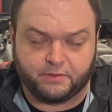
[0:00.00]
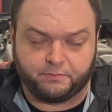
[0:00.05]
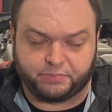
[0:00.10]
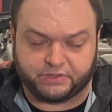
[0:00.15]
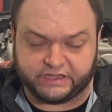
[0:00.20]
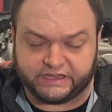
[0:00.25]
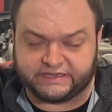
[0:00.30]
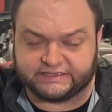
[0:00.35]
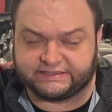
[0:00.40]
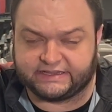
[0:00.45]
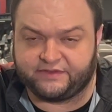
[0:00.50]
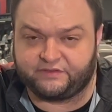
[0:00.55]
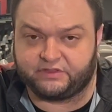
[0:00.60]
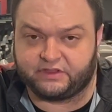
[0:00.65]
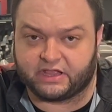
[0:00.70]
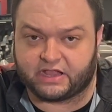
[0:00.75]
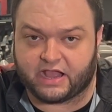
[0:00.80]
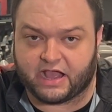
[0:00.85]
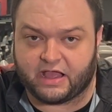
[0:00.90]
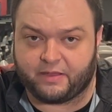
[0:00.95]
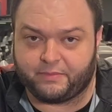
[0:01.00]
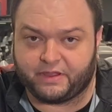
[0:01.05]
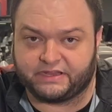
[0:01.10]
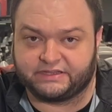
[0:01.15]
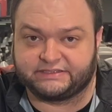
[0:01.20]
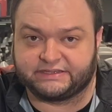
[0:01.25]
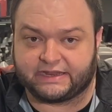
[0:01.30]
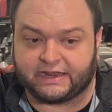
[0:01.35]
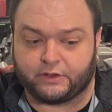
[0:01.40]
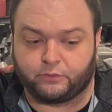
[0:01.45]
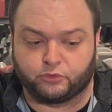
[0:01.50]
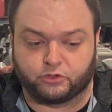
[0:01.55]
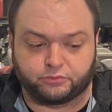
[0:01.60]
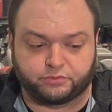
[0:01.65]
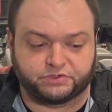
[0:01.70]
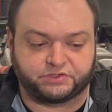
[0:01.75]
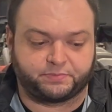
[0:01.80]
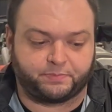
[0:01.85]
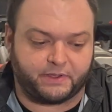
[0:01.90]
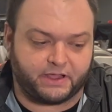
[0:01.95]
please leave it in the comments and I will
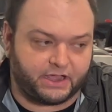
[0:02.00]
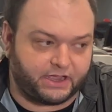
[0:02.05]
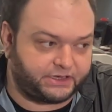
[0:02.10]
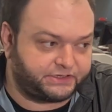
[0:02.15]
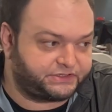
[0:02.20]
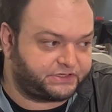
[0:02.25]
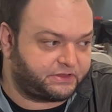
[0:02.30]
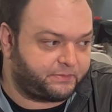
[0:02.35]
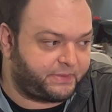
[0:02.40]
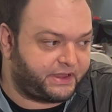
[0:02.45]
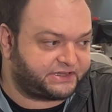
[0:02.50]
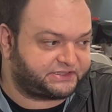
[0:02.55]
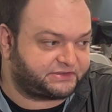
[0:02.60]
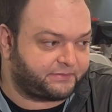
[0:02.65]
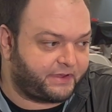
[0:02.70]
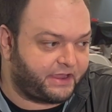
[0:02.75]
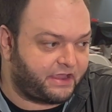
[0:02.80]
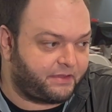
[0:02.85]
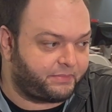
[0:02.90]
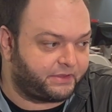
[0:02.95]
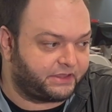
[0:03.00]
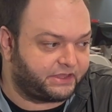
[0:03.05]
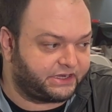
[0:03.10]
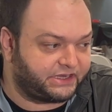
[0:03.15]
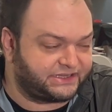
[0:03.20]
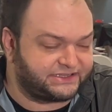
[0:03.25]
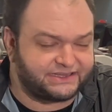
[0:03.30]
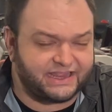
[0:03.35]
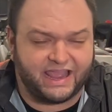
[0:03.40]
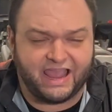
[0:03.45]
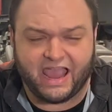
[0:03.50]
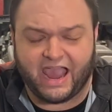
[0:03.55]
respond to the best of my abilities.